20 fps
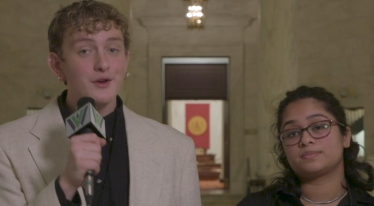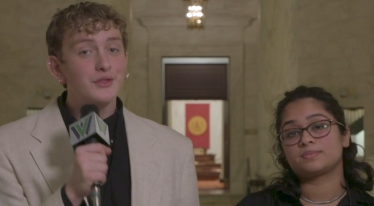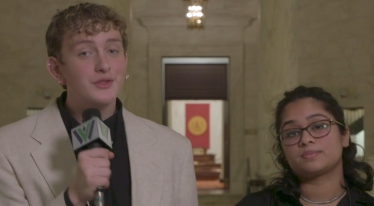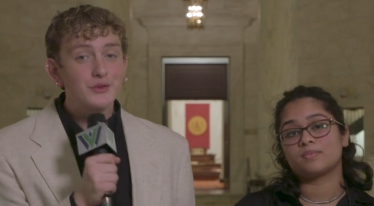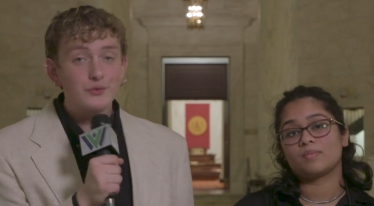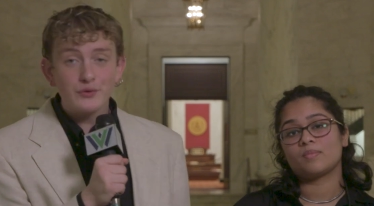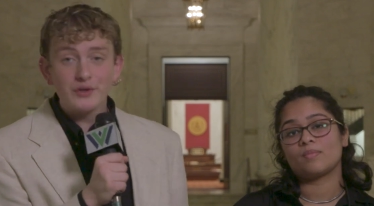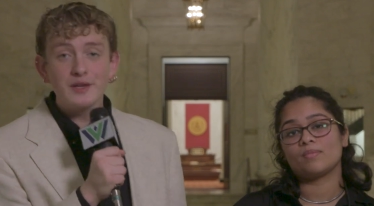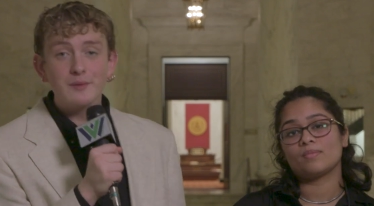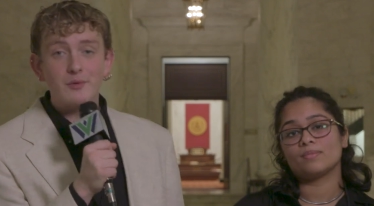Speaker 1: are
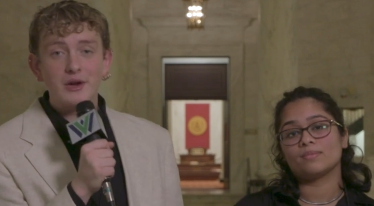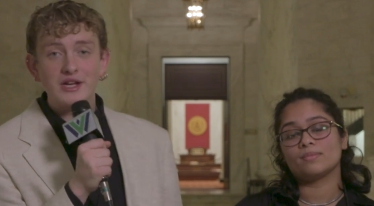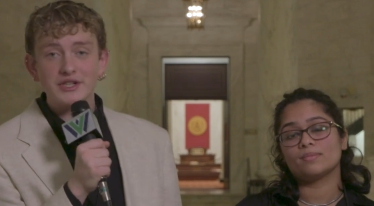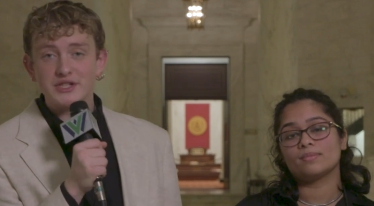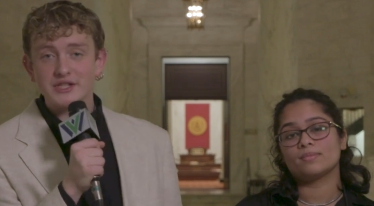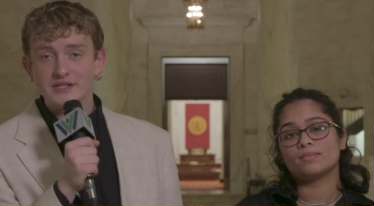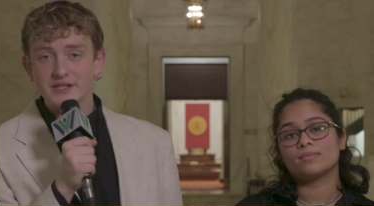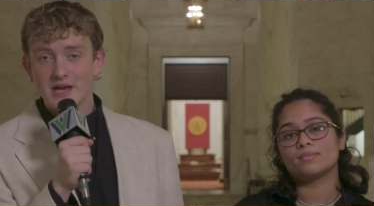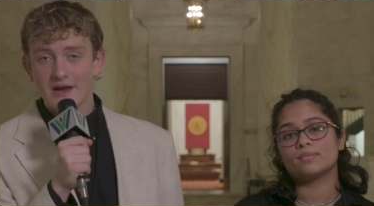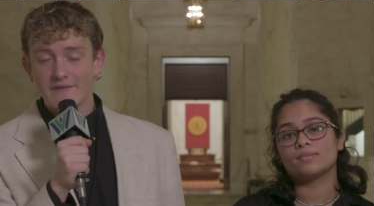three
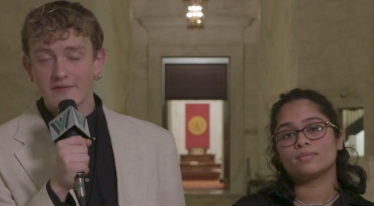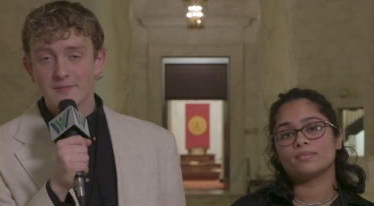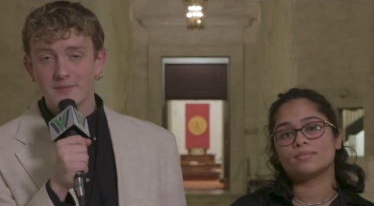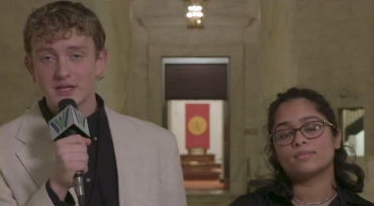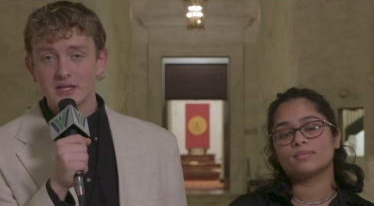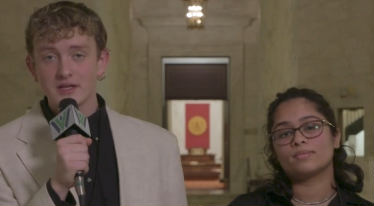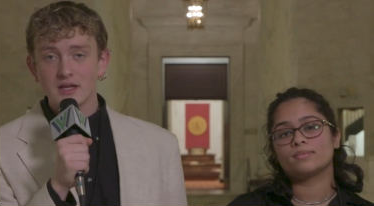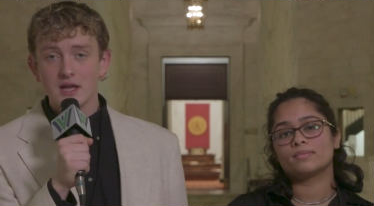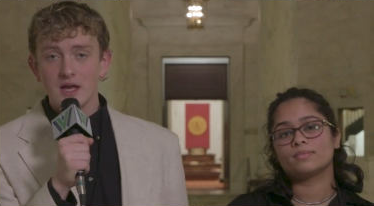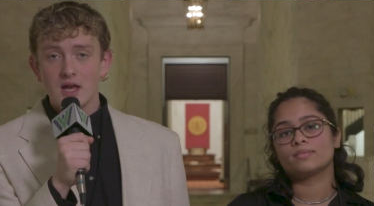branches of
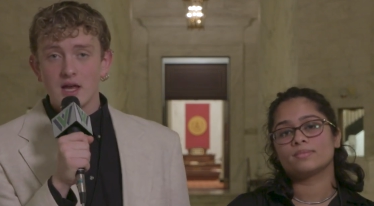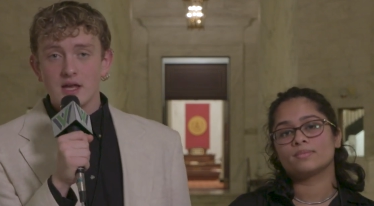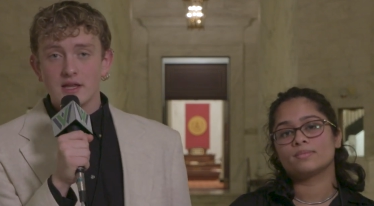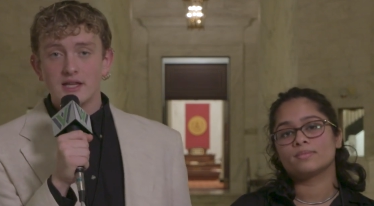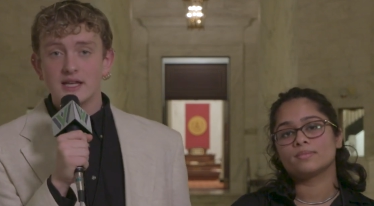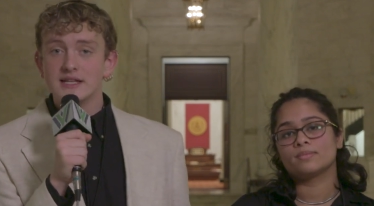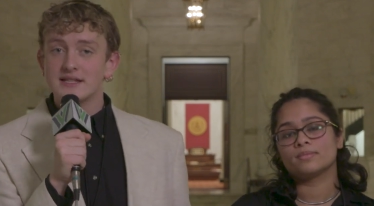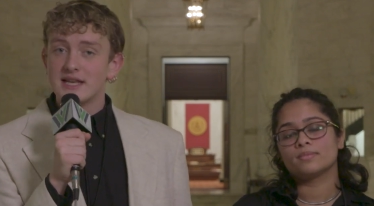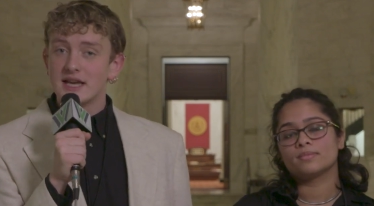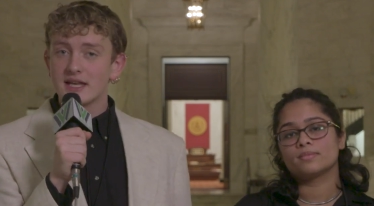government the
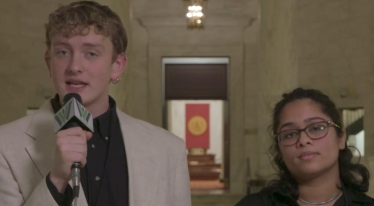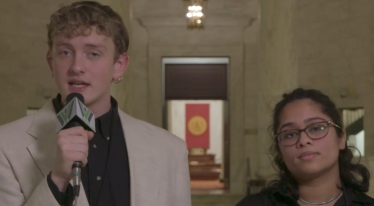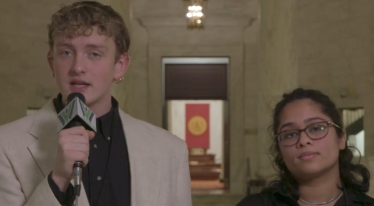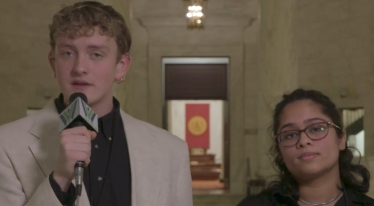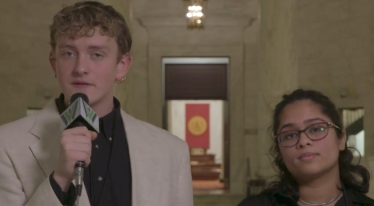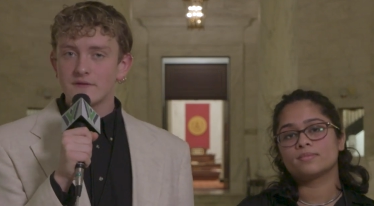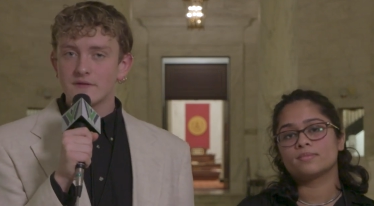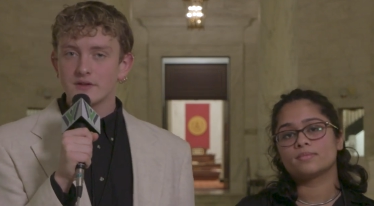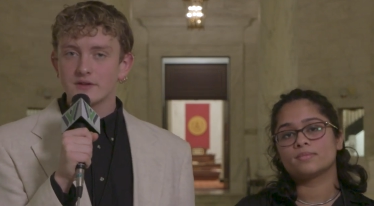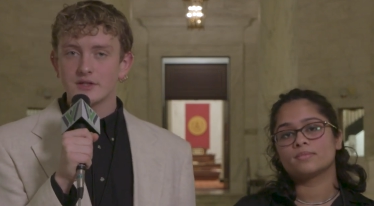
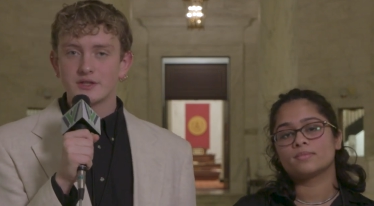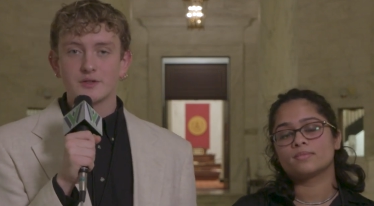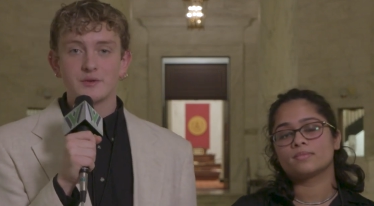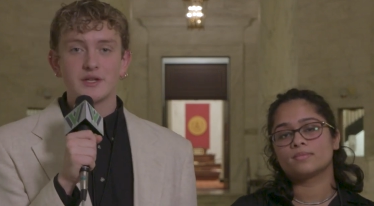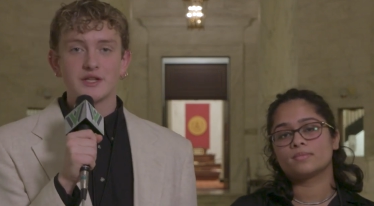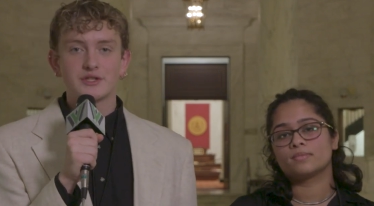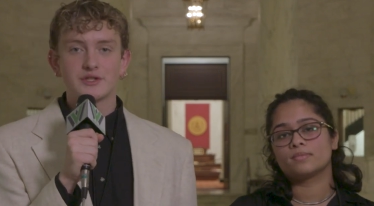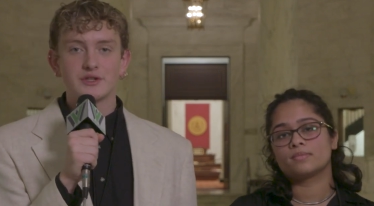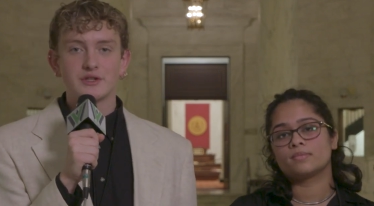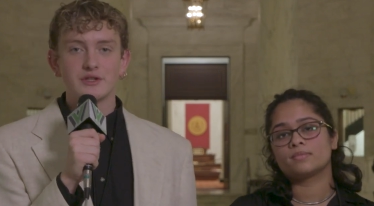executive, the
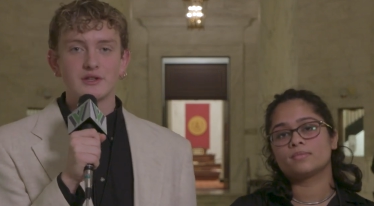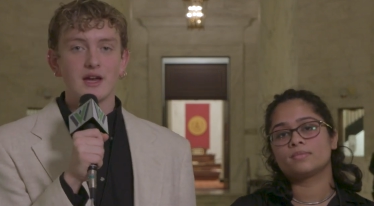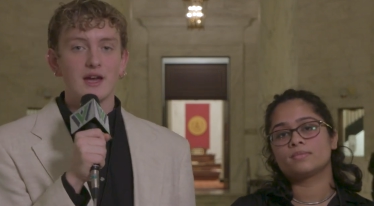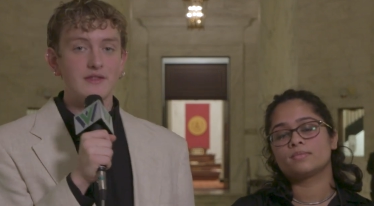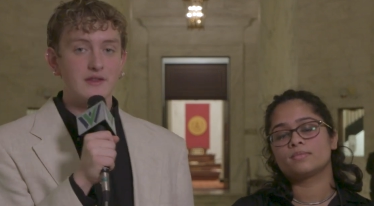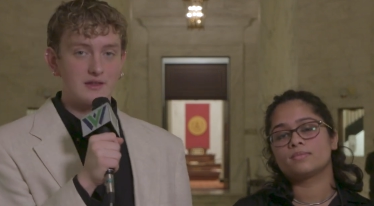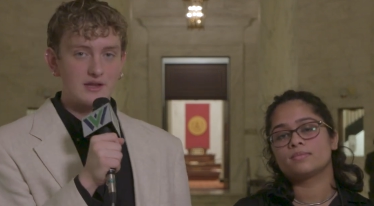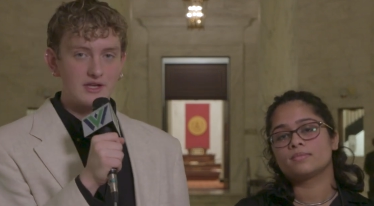judicial, and the